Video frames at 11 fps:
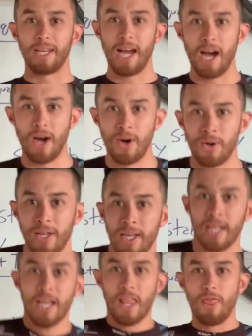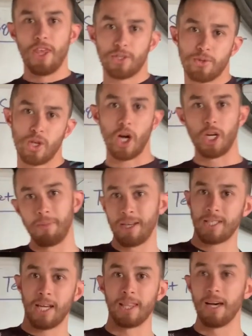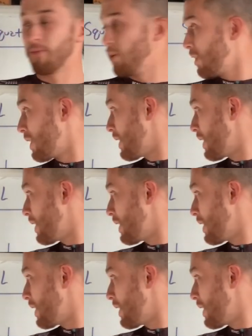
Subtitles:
down and this was hard to maintain level,